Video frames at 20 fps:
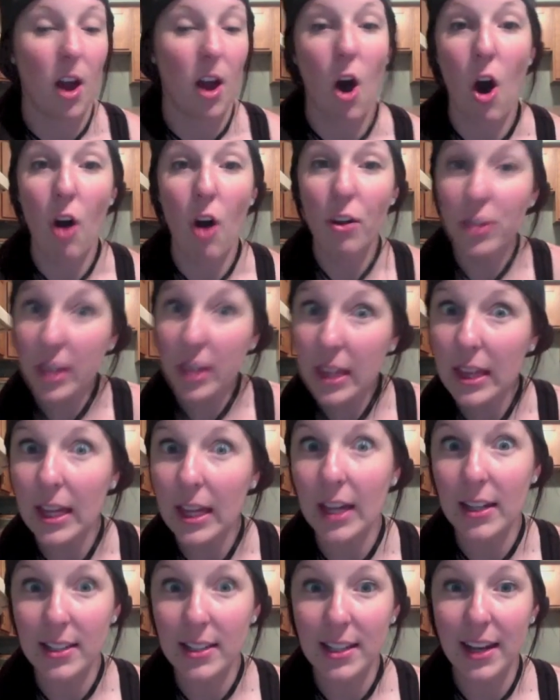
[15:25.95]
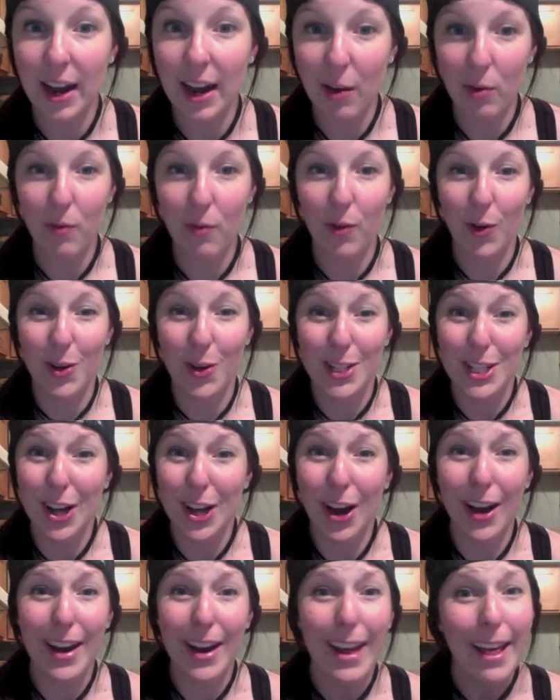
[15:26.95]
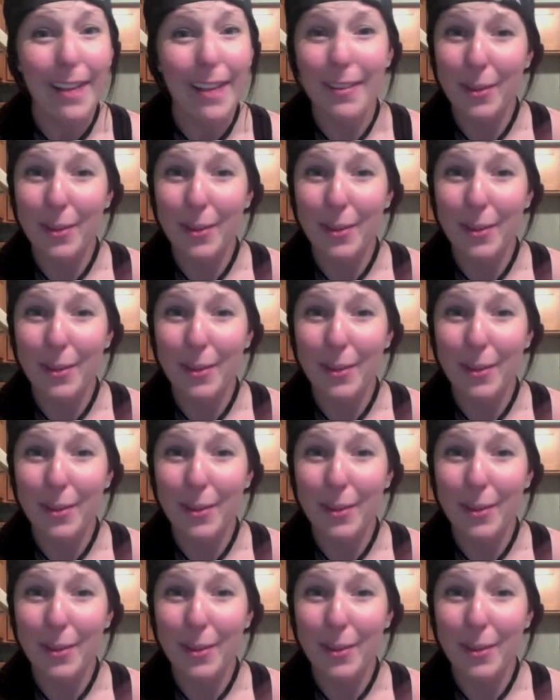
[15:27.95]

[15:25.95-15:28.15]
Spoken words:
all the things that I would focus on